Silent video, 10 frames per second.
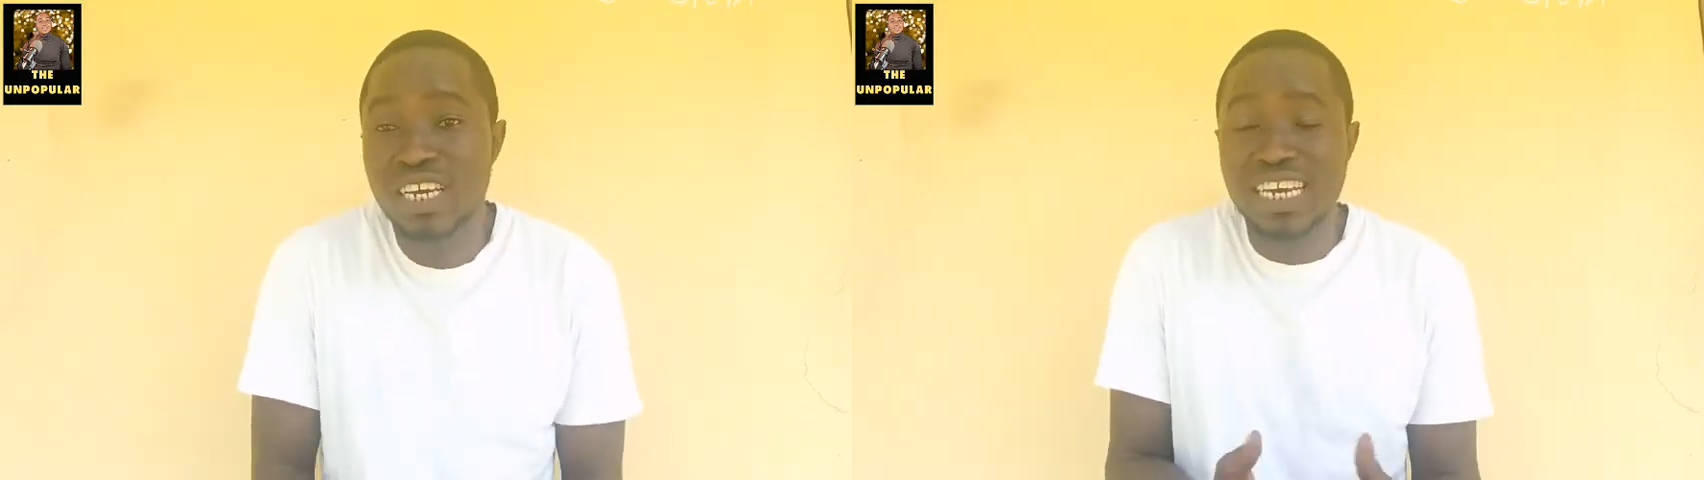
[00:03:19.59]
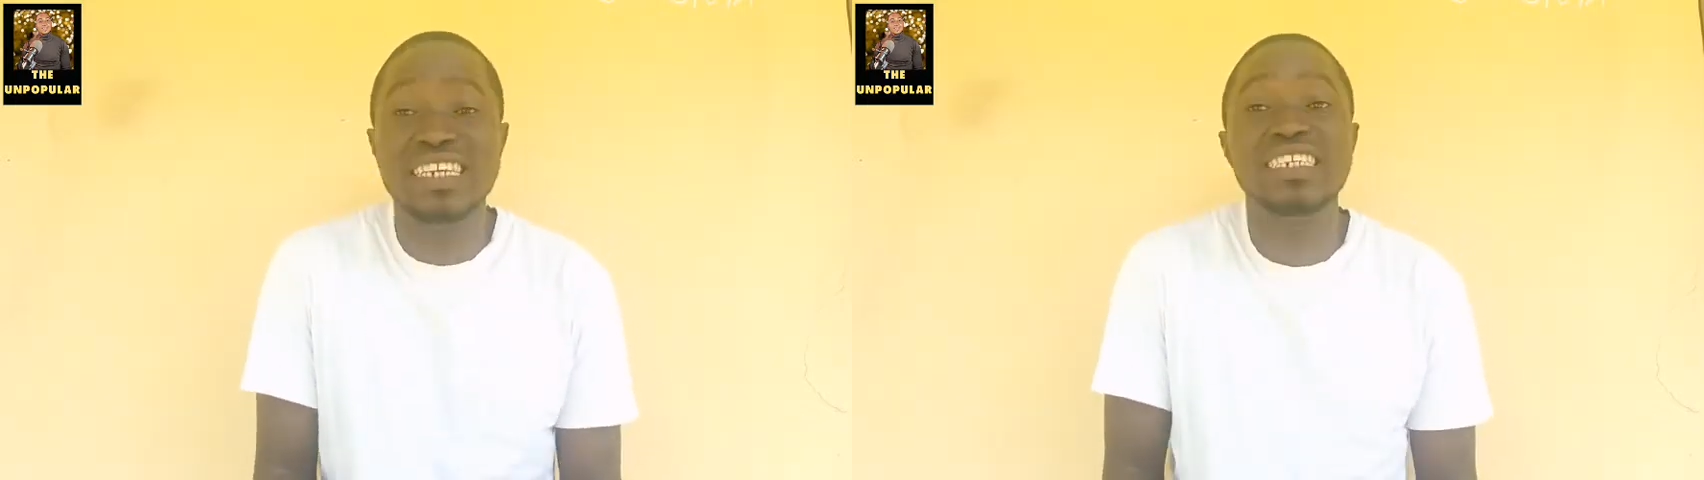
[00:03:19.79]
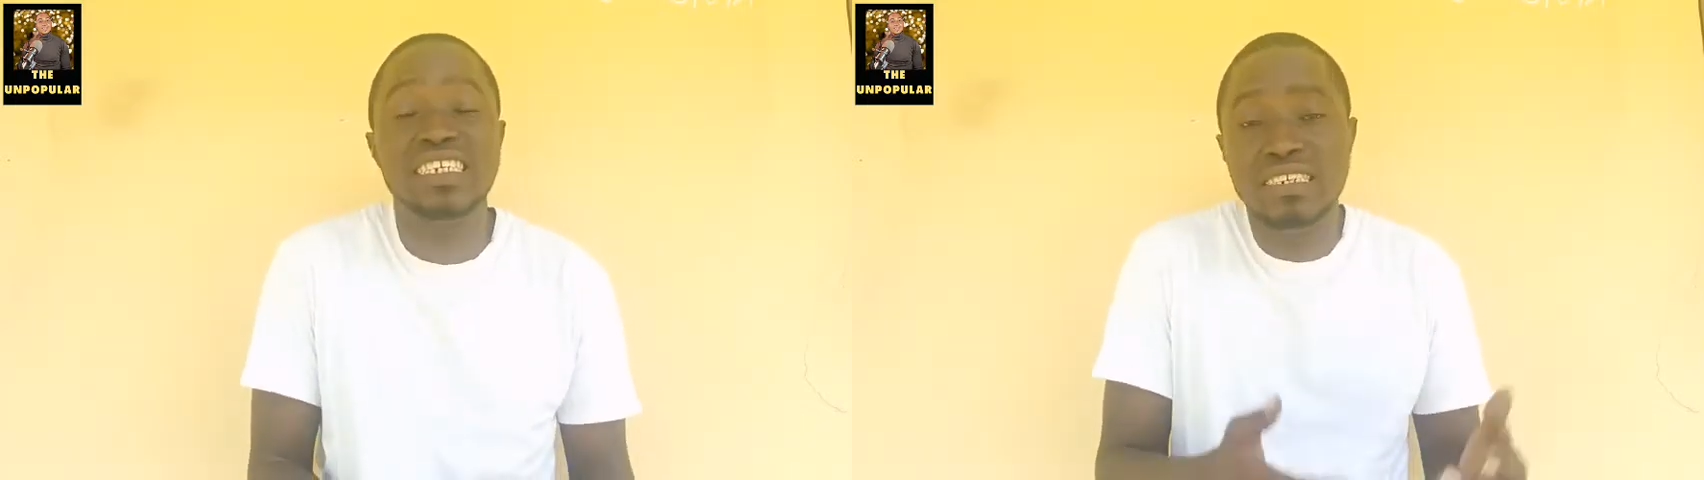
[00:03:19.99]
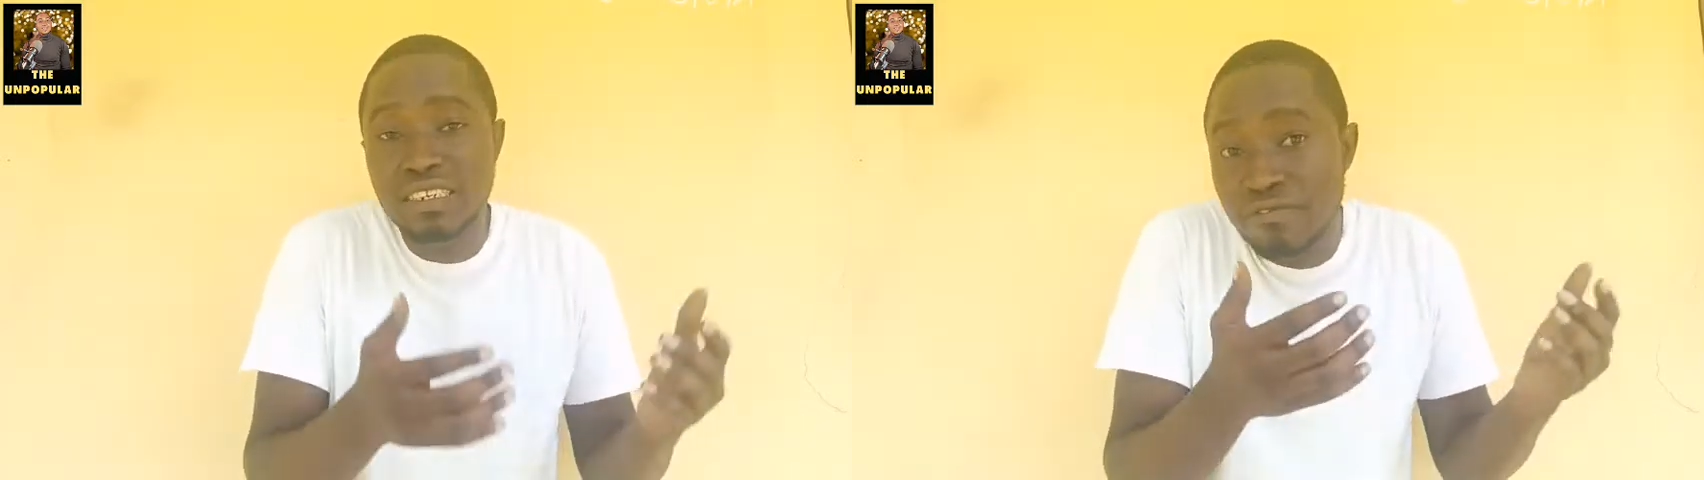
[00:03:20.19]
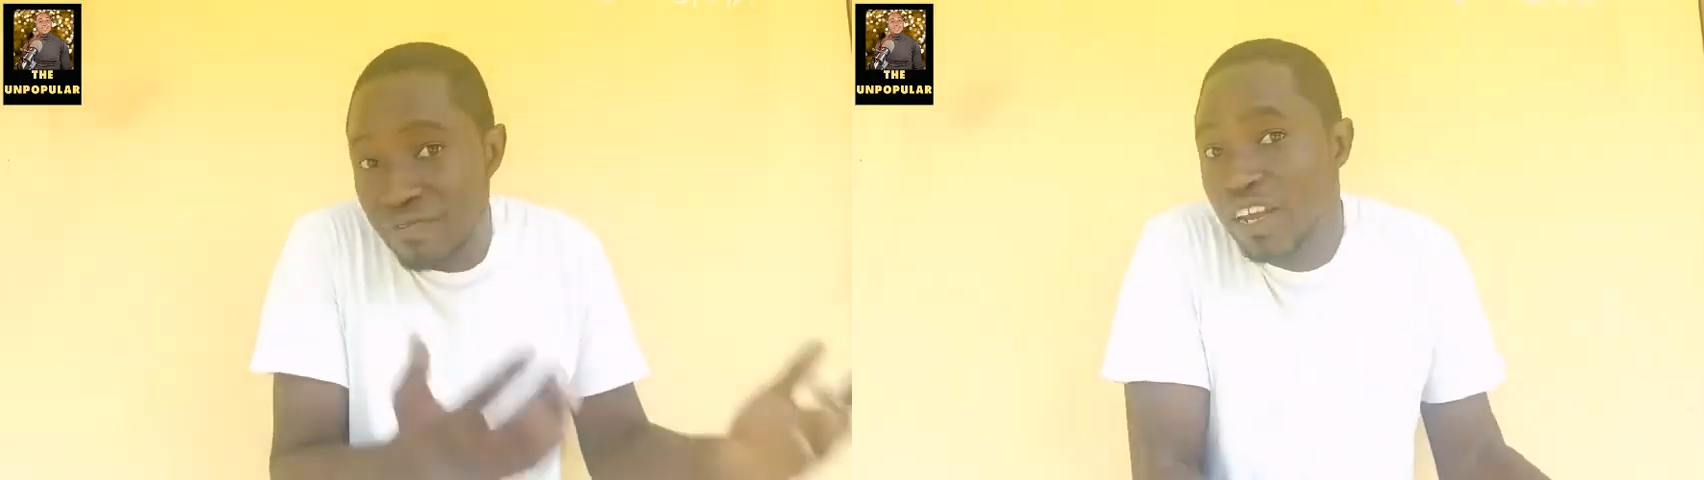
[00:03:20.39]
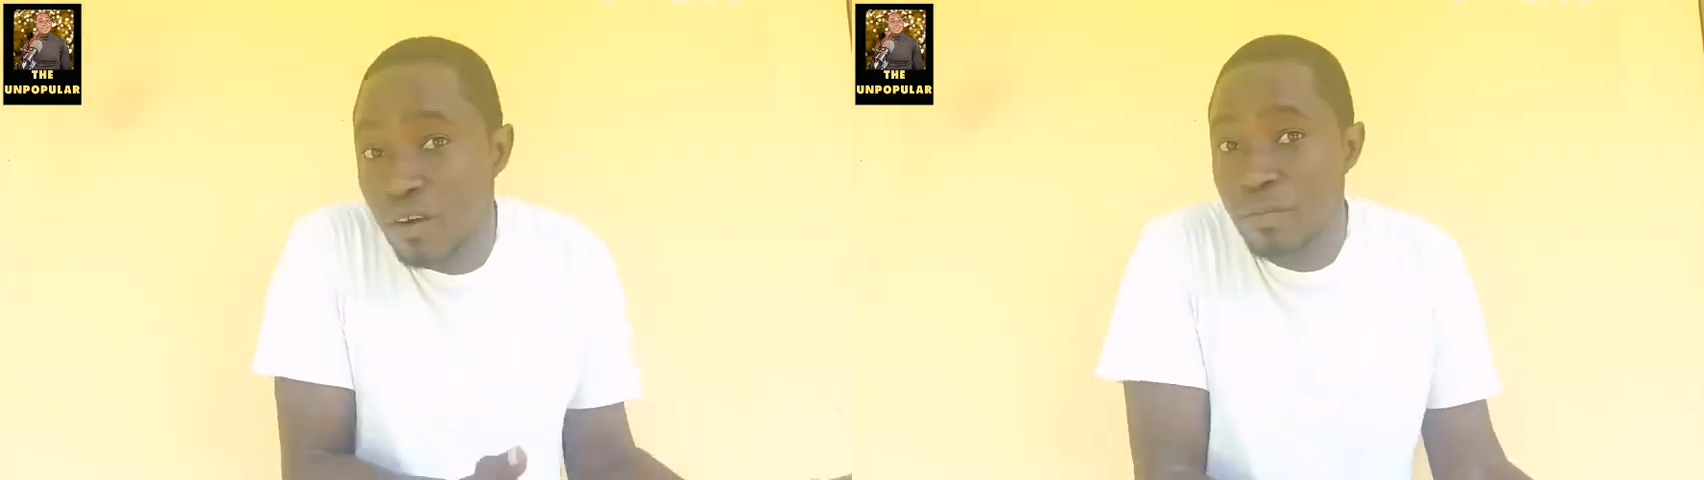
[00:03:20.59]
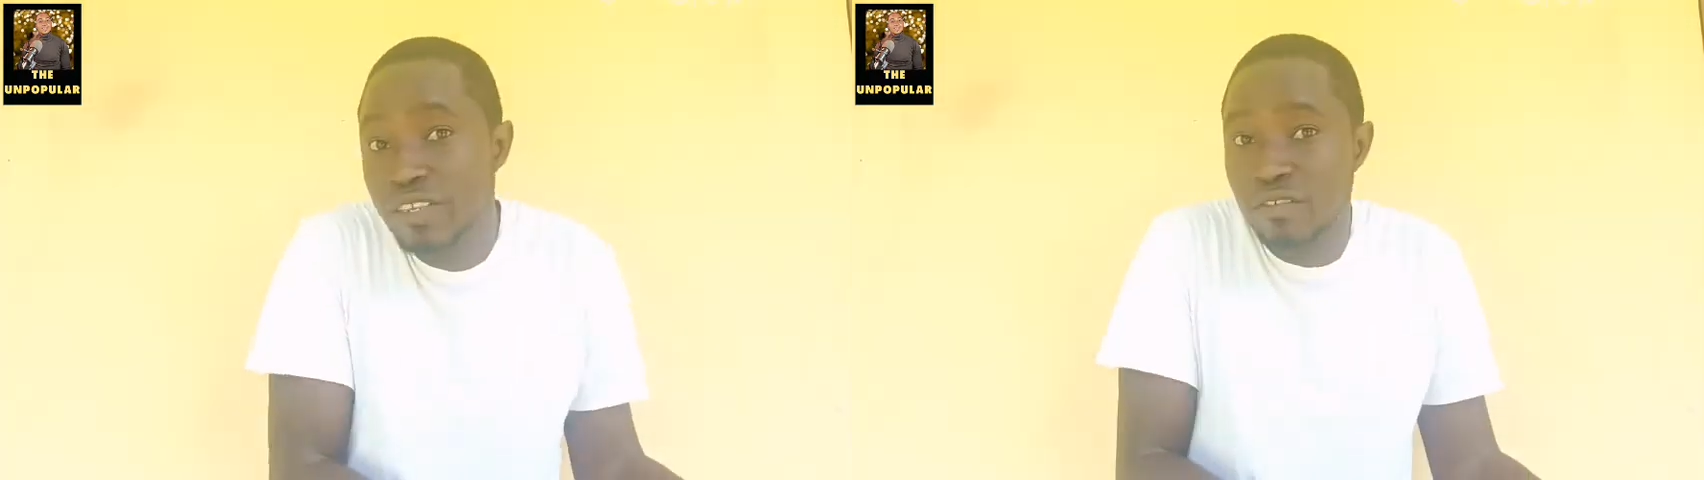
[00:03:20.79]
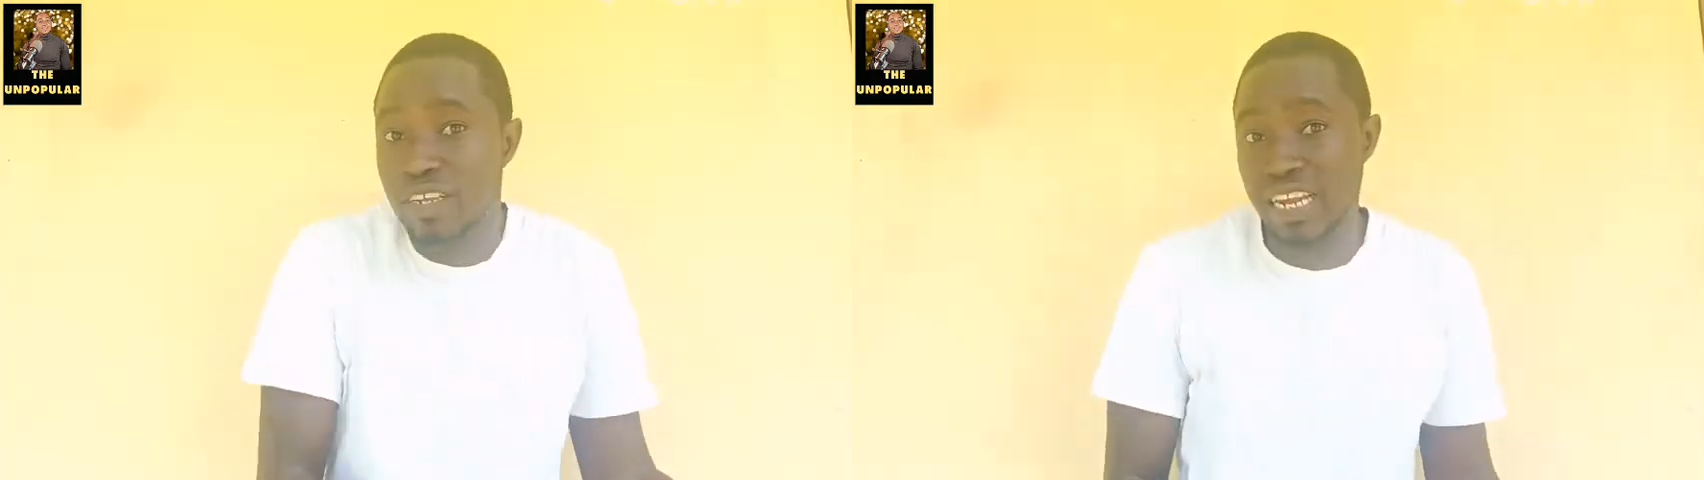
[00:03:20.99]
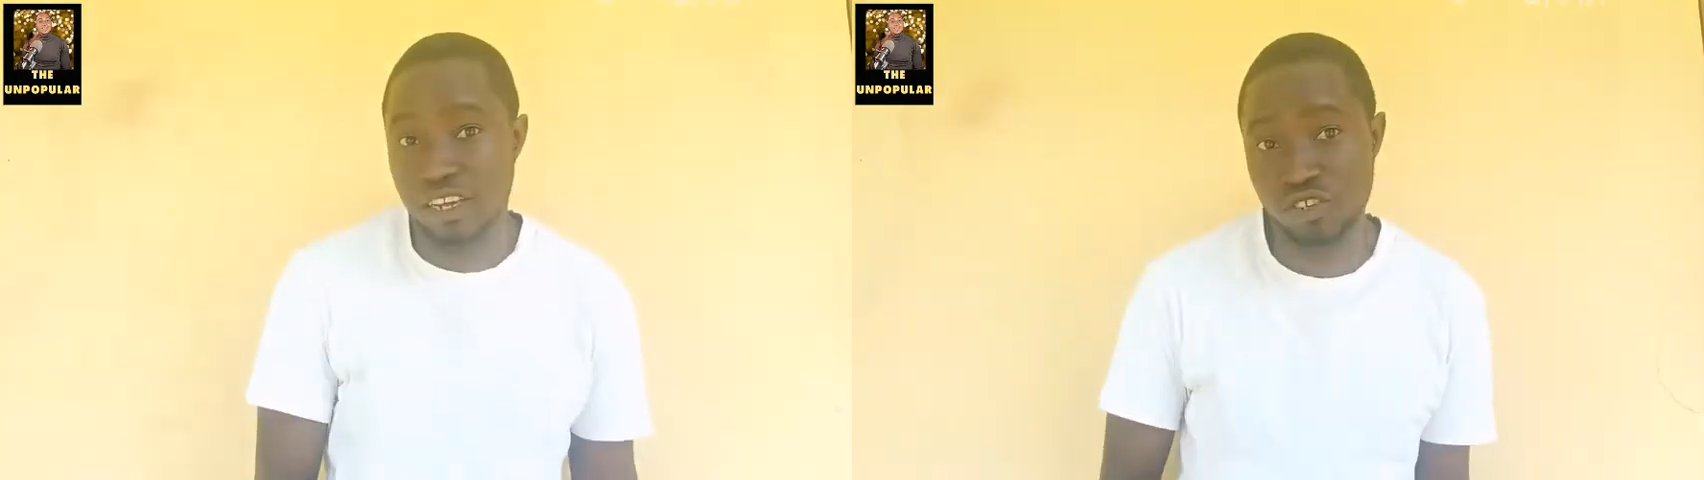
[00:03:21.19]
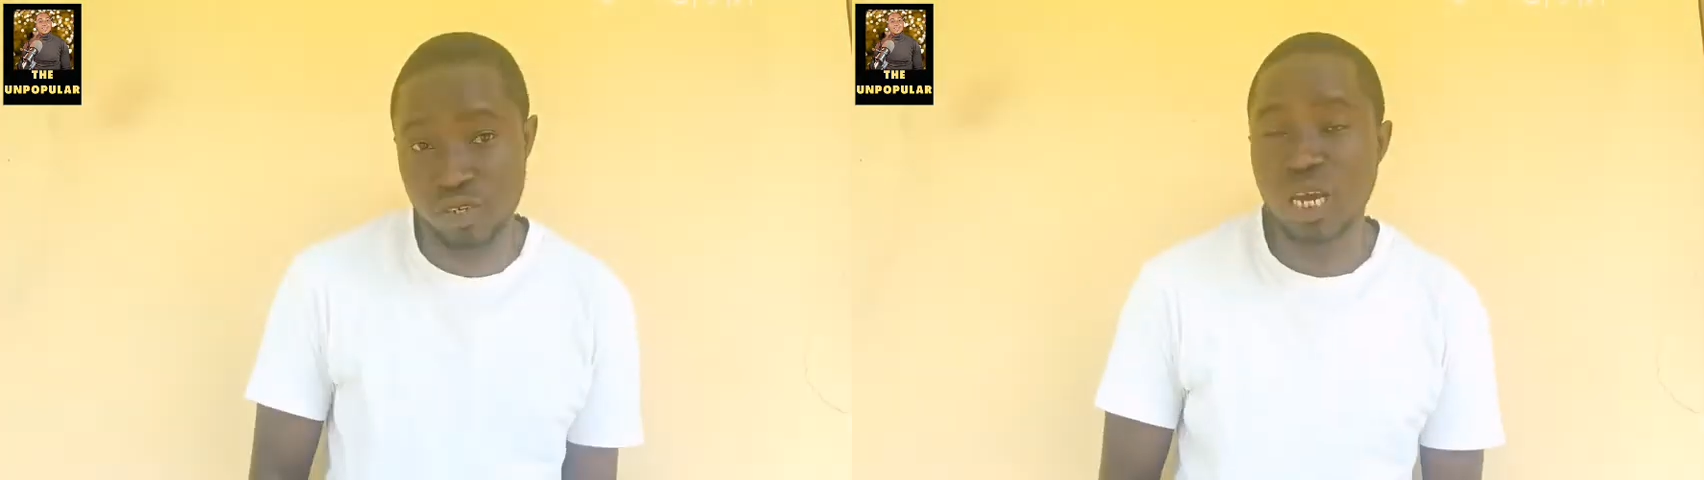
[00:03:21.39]
in the development of the
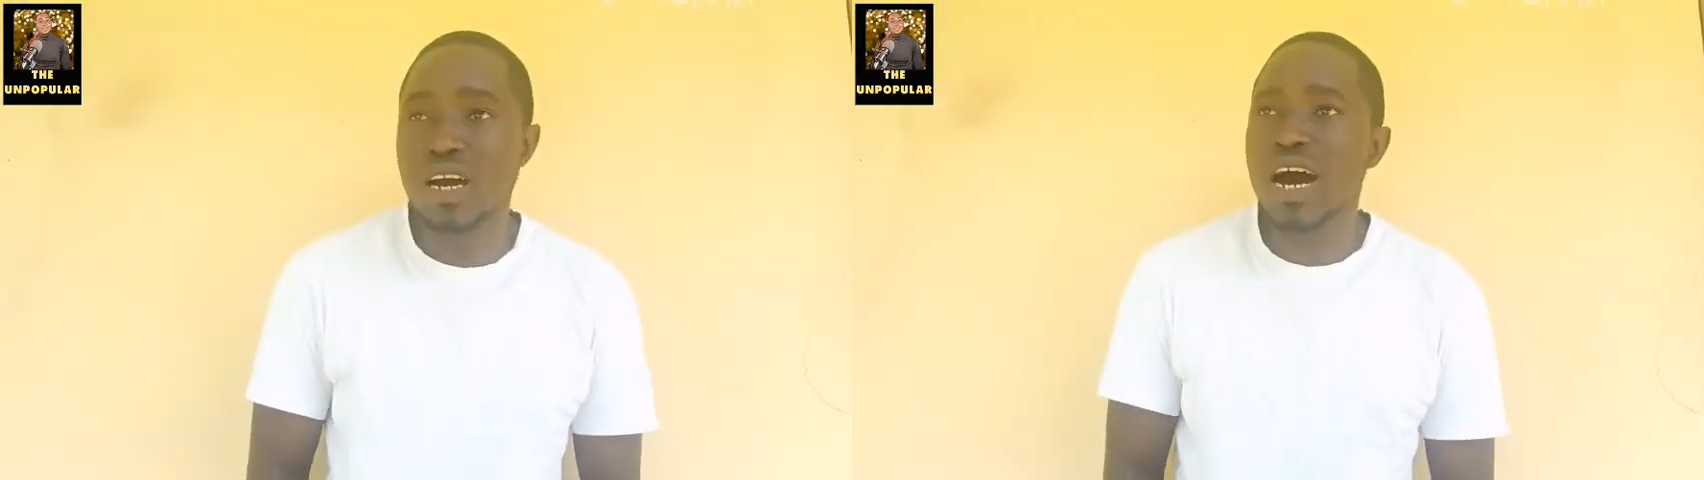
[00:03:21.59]
nation?